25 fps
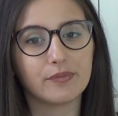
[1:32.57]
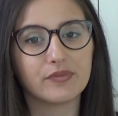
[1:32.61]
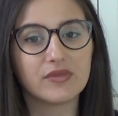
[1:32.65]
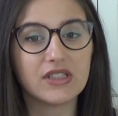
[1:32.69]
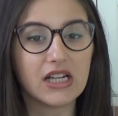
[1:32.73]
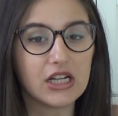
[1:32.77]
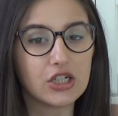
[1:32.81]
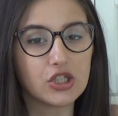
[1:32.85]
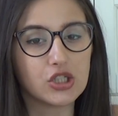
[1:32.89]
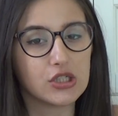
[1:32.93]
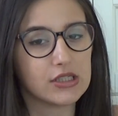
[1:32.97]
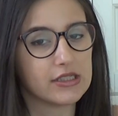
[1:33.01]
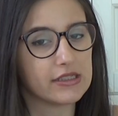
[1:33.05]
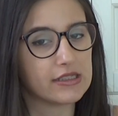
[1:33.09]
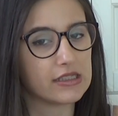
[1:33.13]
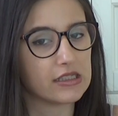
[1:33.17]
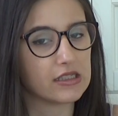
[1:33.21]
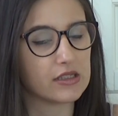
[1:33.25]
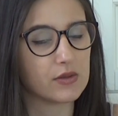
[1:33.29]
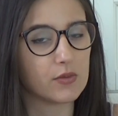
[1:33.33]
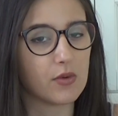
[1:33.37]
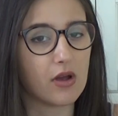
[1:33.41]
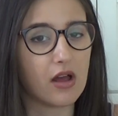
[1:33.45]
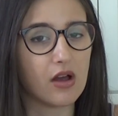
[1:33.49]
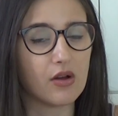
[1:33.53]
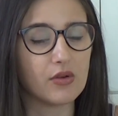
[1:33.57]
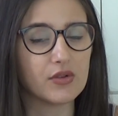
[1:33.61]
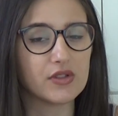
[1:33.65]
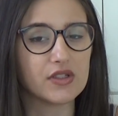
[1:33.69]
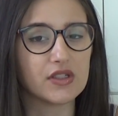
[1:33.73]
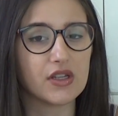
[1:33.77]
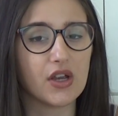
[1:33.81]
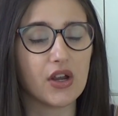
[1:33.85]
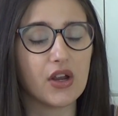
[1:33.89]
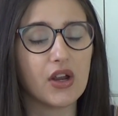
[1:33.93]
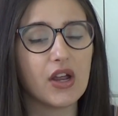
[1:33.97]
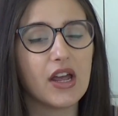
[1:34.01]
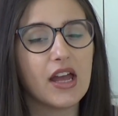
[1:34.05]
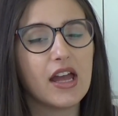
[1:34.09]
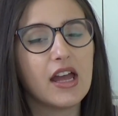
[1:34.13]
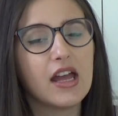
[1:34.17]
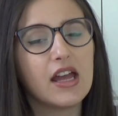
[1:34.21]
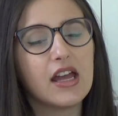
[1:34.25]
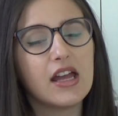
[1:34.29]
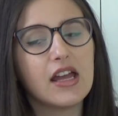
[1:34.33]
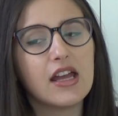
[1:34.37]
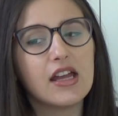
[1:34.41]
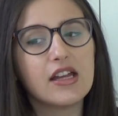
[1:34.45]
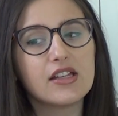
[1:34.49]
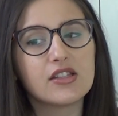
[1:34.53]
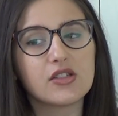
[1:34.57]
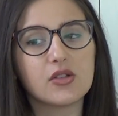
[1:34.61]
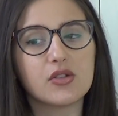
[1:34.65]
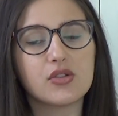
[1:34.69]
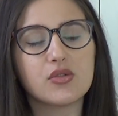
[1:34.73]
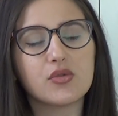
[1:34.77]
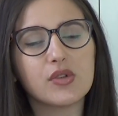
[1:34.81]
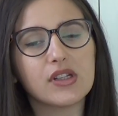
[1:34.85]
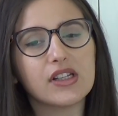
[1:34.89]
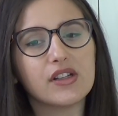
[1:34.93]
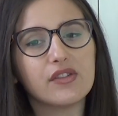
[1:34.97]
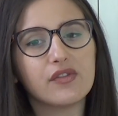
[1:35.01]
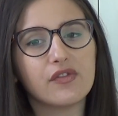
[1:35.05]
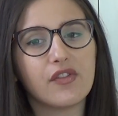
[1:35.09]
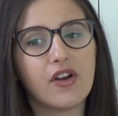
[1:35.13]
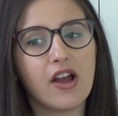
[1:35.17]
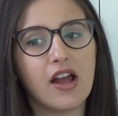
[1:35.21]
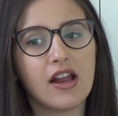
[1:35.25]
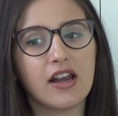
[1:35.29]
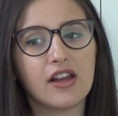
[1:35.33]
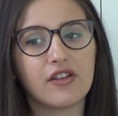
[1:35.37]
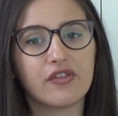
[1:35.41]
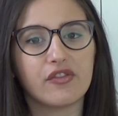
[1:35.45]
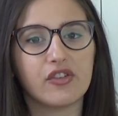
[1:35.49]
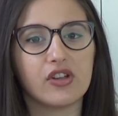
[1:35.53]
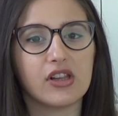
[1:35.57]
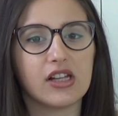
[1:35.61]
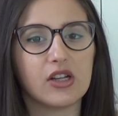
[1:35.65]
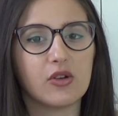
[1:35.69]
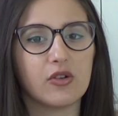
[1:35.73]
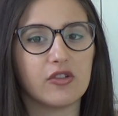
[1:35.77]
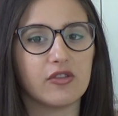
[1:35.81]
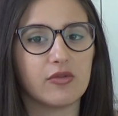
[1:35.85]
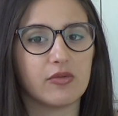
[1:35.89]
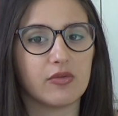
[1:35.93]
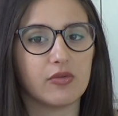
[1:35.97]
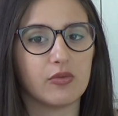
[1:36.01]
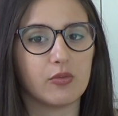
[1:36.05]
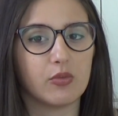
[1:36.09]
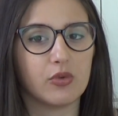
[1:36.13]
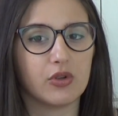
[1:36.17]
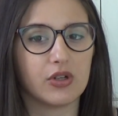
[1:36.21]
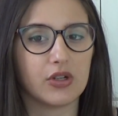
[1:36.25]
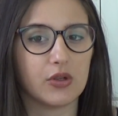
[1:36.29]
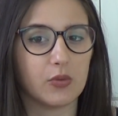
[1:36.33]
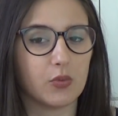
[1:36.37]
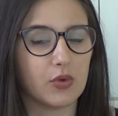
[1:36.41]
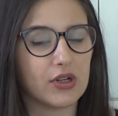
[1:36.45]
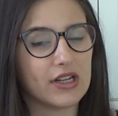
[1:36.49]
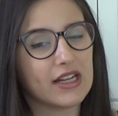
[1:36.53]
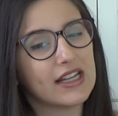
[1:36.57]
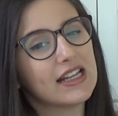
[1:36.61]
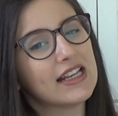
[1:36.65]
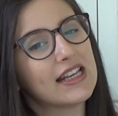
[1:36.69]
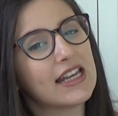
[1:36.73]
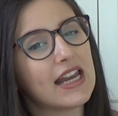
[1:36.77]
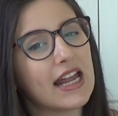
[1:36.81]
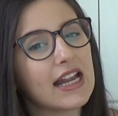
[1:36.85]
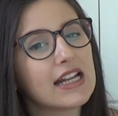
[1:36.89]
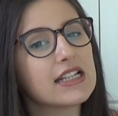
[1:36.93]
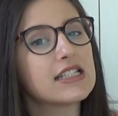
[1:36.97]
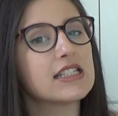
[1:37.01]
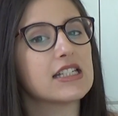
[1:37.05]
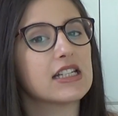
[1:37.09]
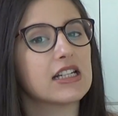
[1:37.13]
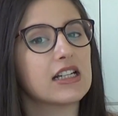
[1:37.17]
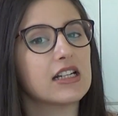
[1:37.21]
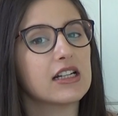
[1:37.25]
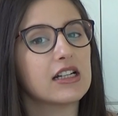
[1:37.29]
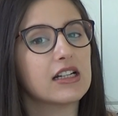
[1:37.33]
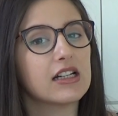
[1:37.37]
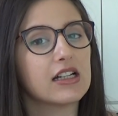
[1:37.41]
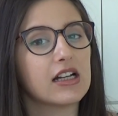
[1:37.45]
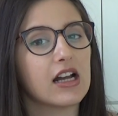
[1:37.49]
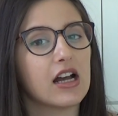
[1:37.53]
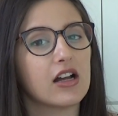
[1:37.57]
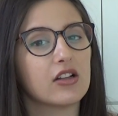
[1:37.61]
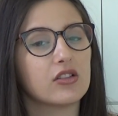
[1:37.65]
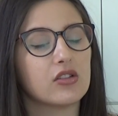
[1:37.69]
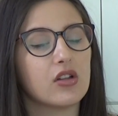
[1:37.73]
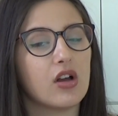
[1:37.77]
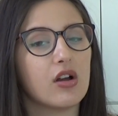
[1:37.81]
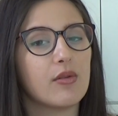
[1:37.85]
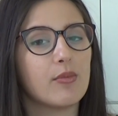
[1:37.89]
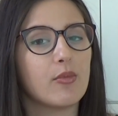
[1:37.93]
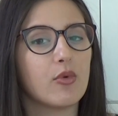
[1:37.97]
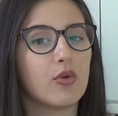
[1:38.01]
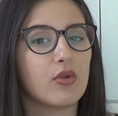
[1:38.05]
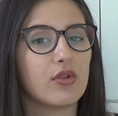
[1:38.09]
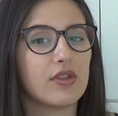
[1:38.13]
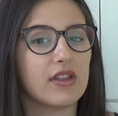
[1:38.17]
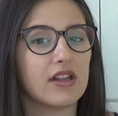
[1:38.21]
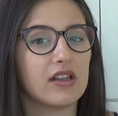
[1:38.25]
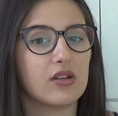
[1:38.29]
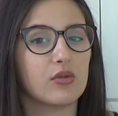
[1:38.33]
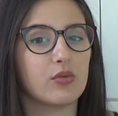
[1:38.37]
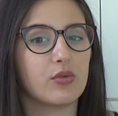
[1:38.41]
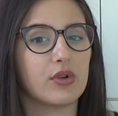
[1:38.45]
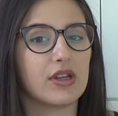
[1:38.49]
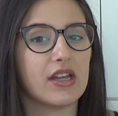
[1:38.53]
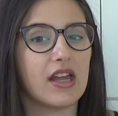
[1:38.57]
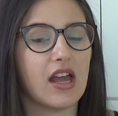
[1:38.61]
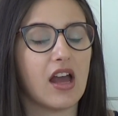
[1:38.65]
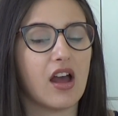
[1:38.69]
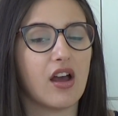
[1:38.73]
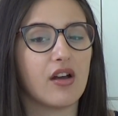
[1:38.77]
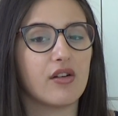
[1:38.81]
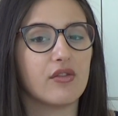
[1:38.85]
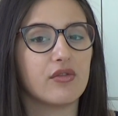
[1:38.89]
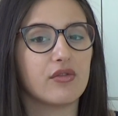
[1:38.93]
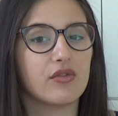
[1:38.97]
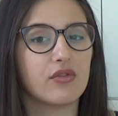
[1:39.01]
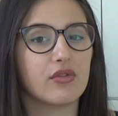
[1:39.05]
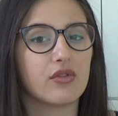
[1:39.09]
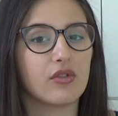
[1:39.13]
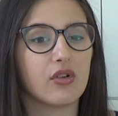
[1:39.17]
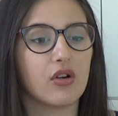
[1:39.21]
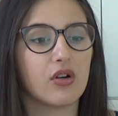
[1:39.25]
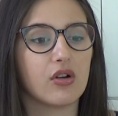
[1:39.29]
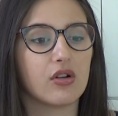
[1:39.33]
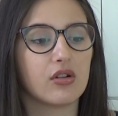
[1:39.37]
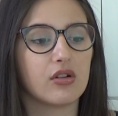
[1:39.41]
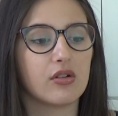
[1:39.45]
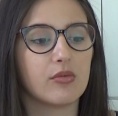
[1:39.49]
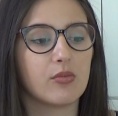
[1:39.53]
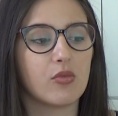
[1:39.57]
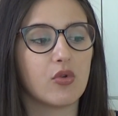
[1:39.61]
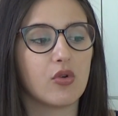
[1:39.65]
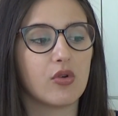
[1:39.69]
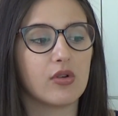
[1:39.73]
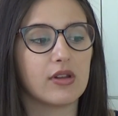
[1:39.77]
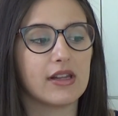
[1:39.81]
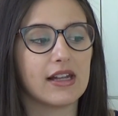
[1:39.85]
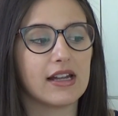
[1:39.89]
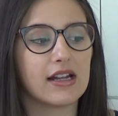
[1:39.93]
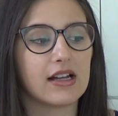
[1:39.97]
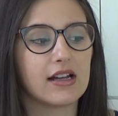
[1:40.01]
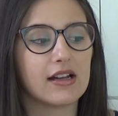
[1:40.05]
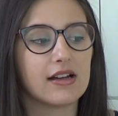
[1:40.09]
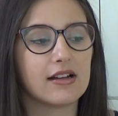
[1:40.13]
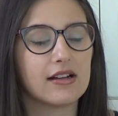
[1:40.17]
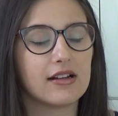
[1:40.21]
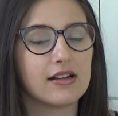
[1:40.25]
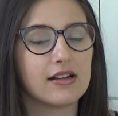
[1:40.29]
touches as well. So it's really fun. I feel like we're connecting a lot more than we have on a more like